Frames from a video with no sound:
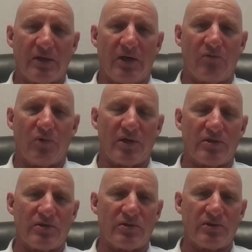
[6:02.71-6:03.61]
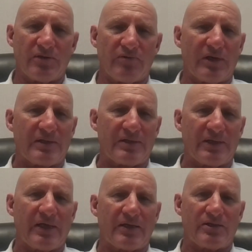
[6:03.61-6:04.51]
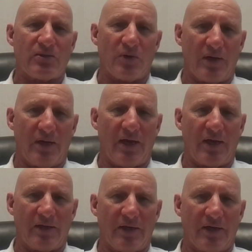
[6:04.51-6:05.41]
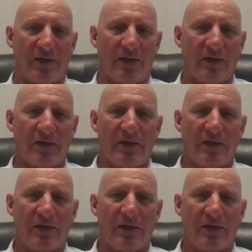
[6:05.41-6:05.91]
of what is usually a very dense organic layer.